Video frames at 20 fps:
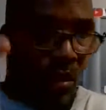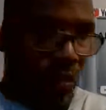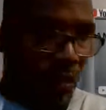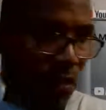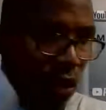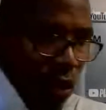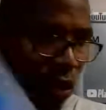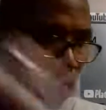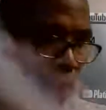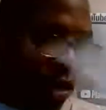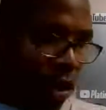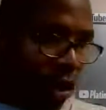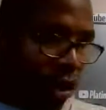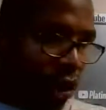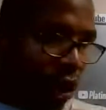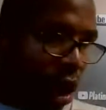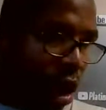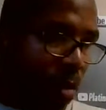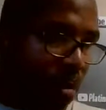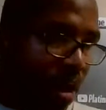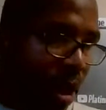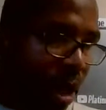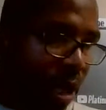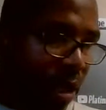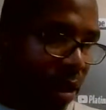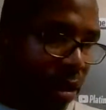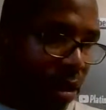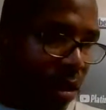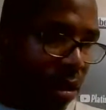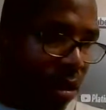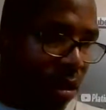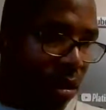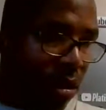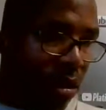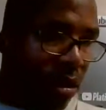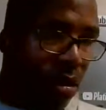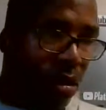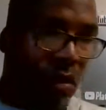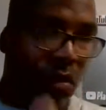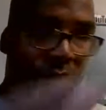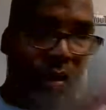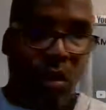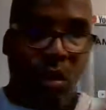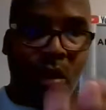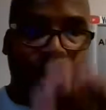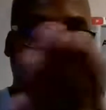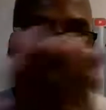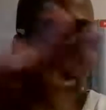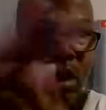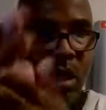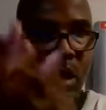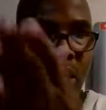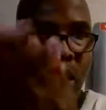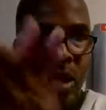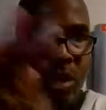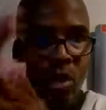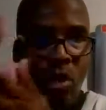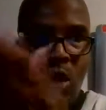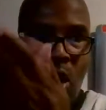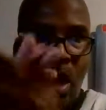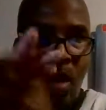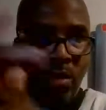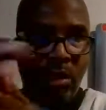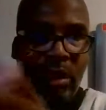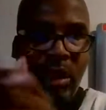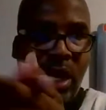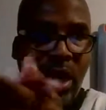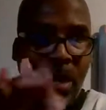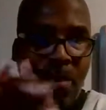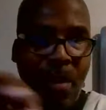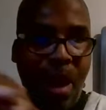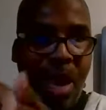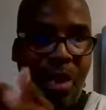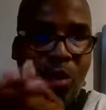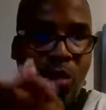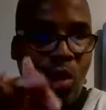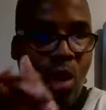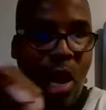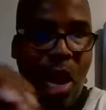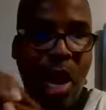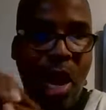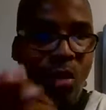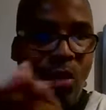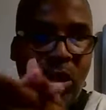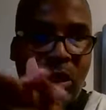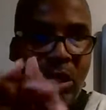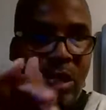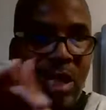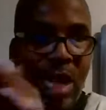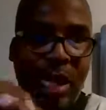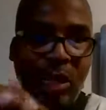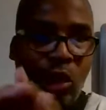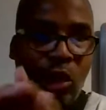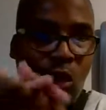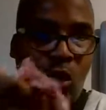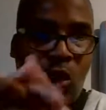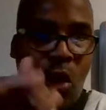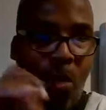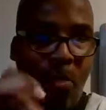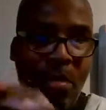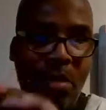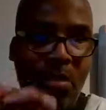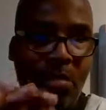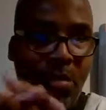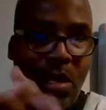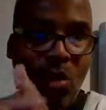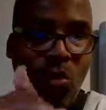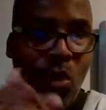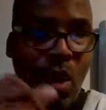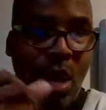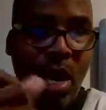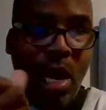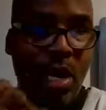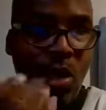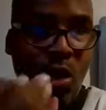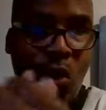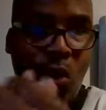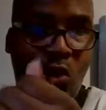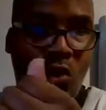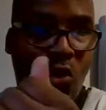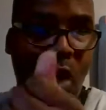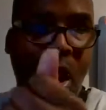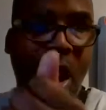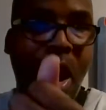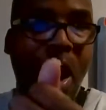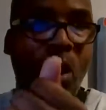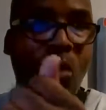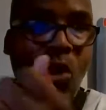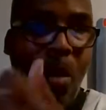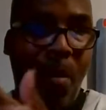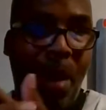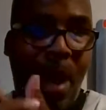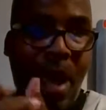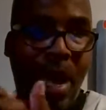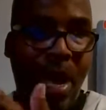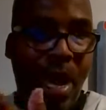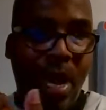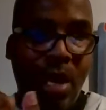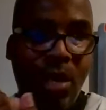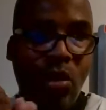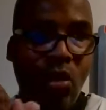Use the Germex. And you know what I'm saying? My crown is not just gonna be me wearing no crown on my head.